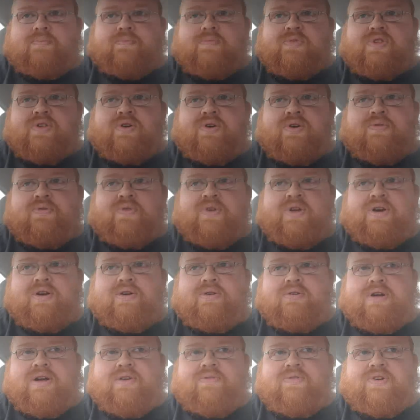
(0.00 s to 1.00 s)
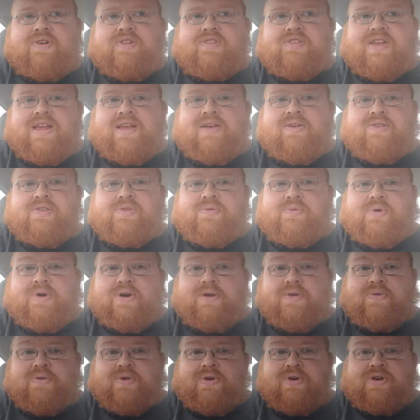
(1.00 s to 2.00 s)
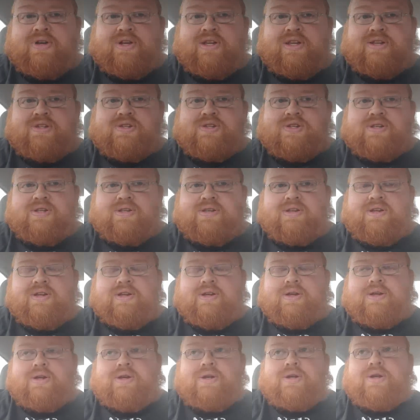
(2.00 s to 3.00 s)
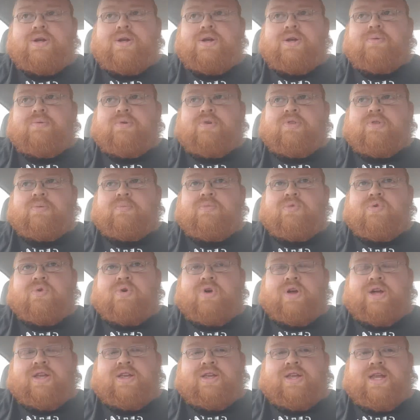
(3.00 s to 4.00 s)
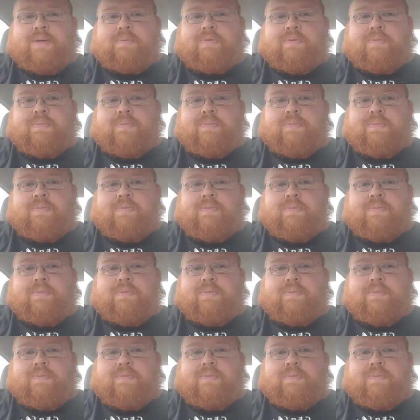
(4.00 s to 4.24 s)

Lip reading: So if they're referenced elsewhere in 3rd edition with a more in-depth